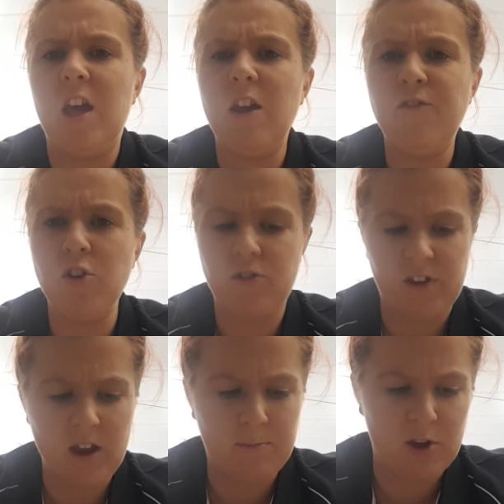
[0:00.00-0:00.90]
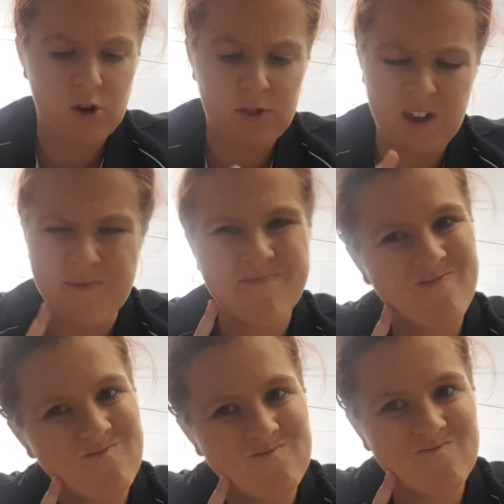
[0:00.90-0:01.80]
If you did, but you think,
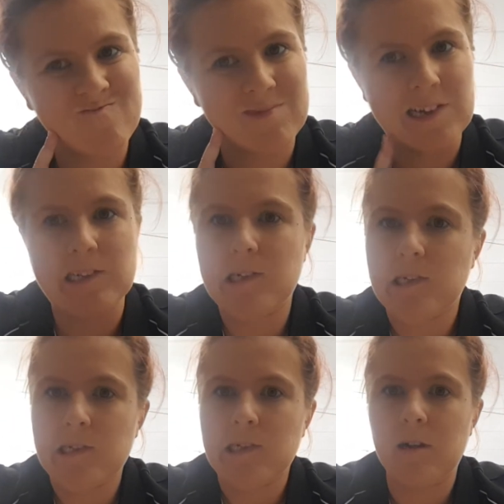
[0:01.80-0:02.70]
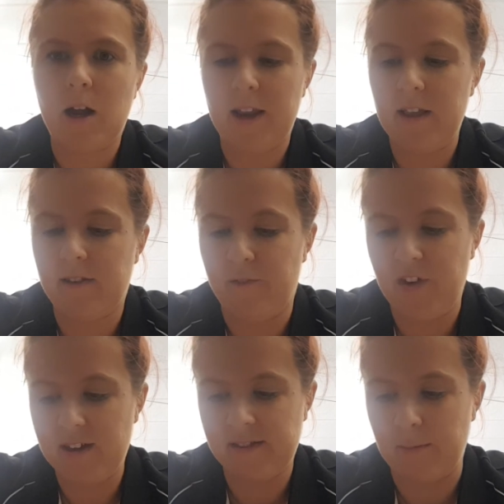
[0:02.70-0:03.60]
I need to
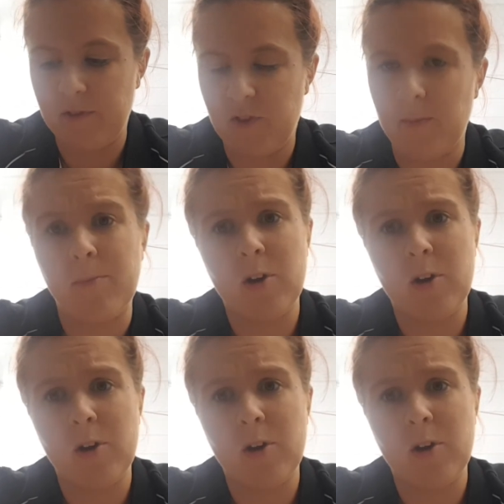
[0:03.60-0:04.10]
fix some of them,